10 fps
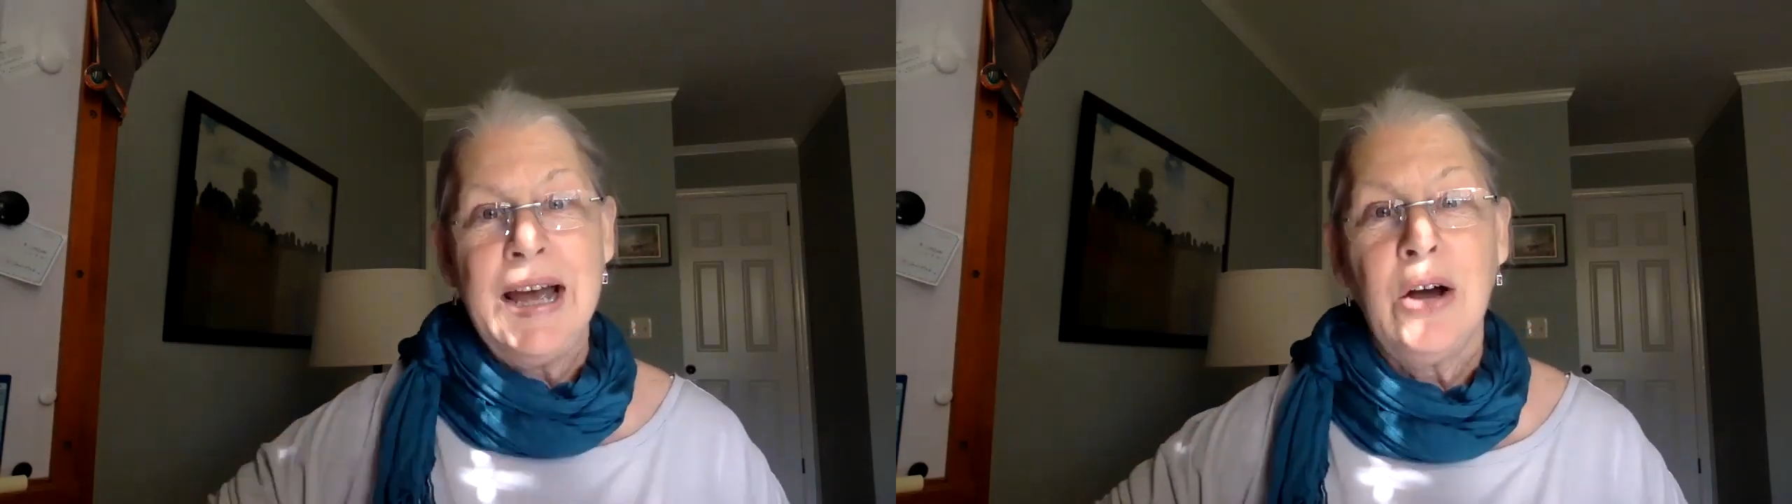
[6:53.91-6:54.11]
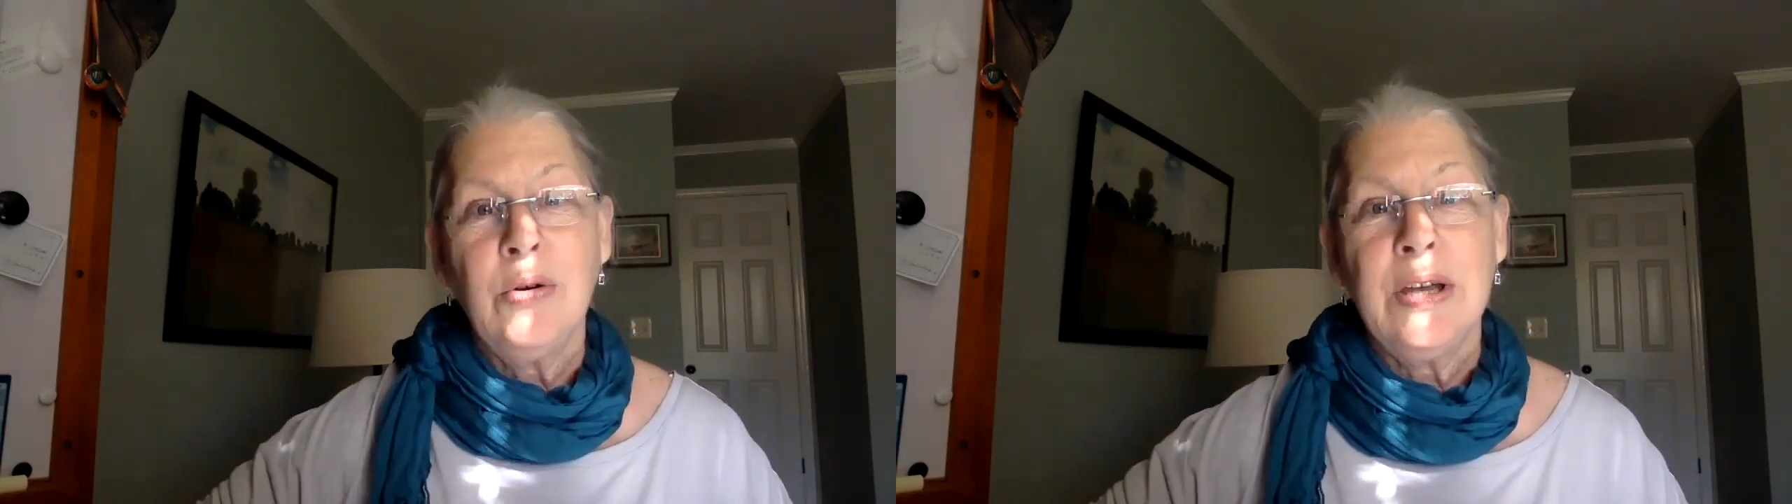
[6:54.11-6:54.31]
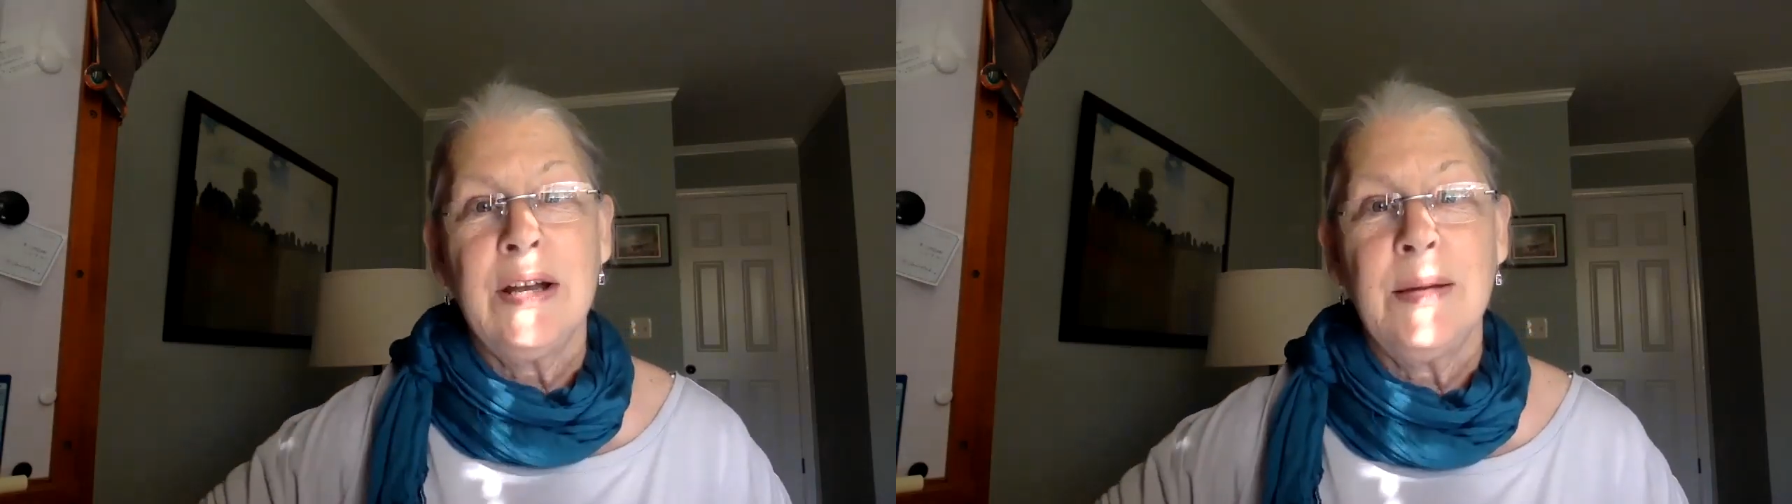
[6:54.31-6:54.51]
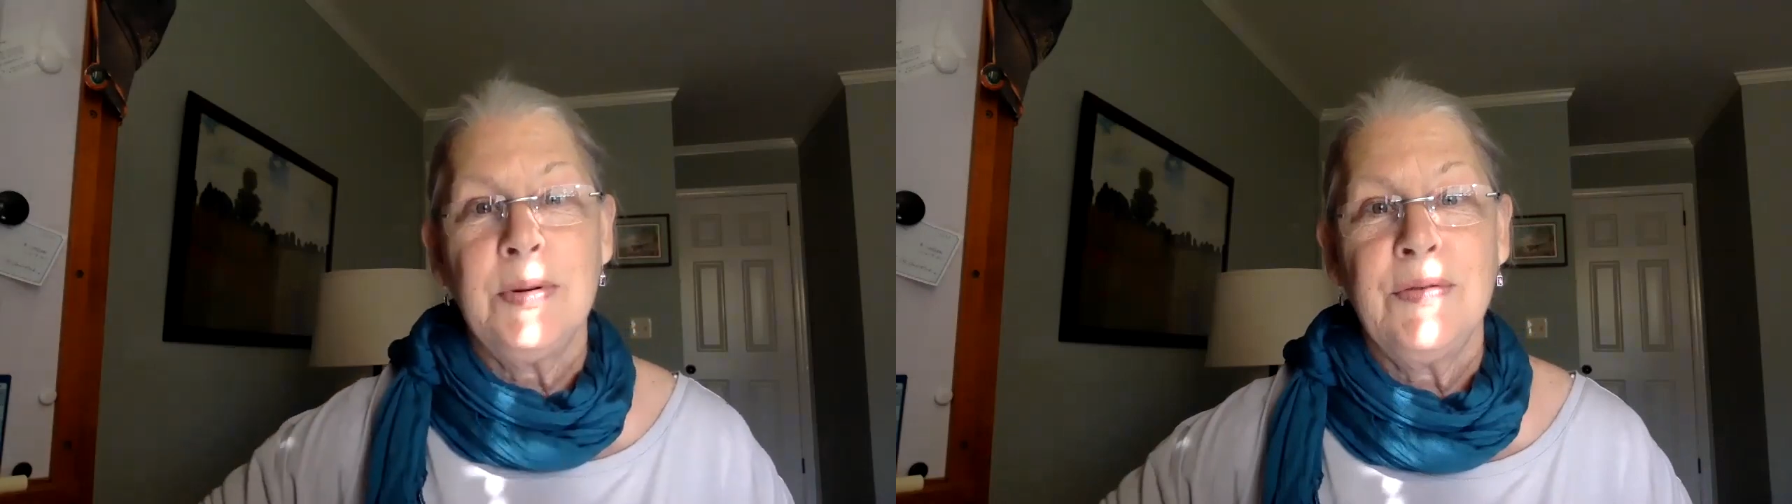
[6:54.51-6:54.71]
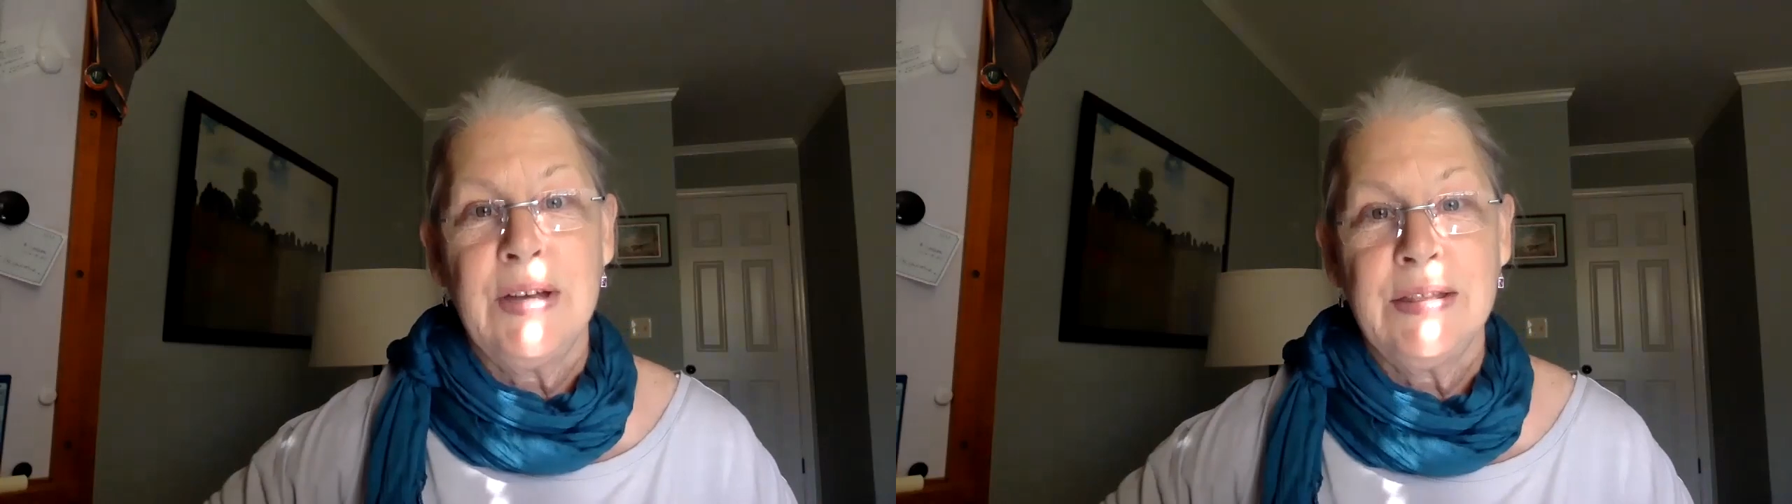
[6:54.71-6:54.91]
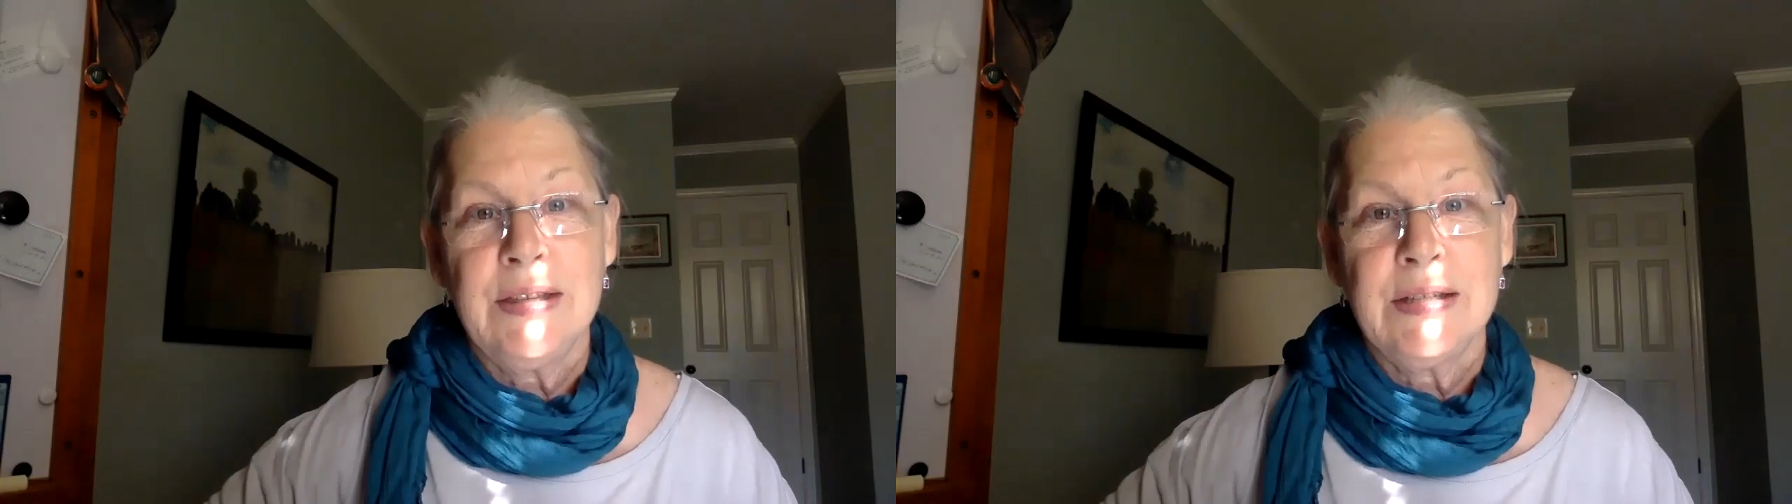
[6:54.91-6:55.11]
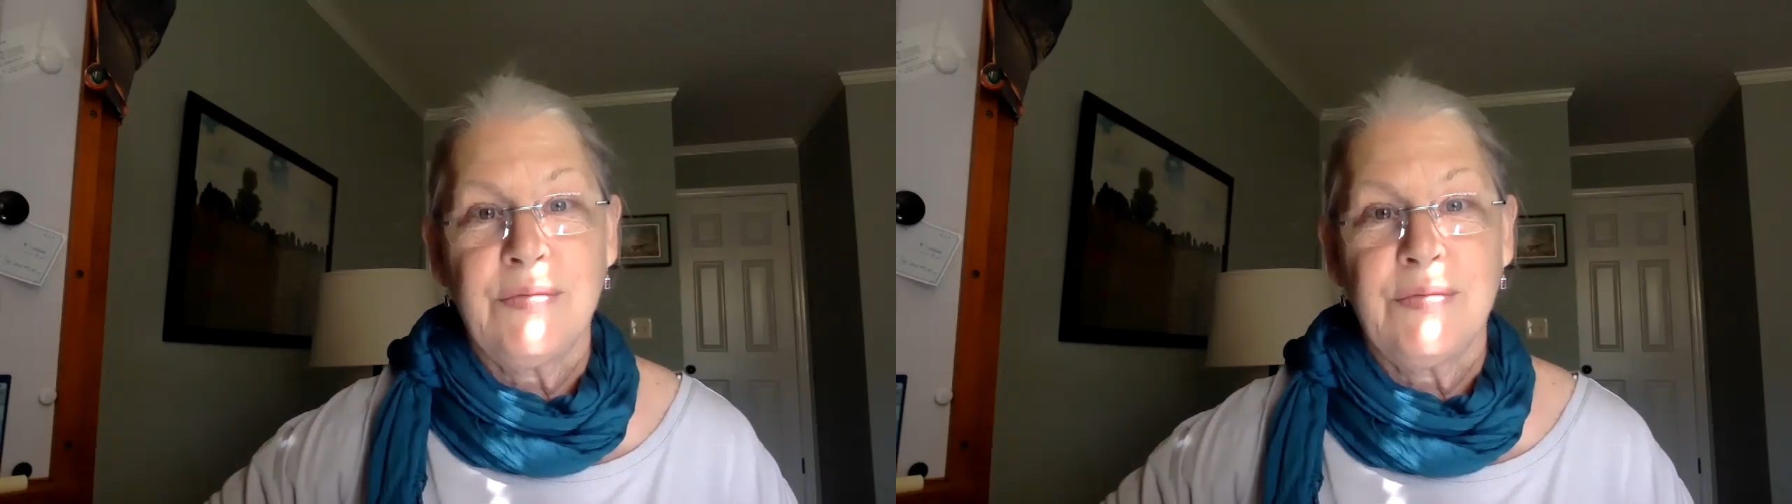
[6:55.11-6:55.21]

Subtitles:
how can I prevent this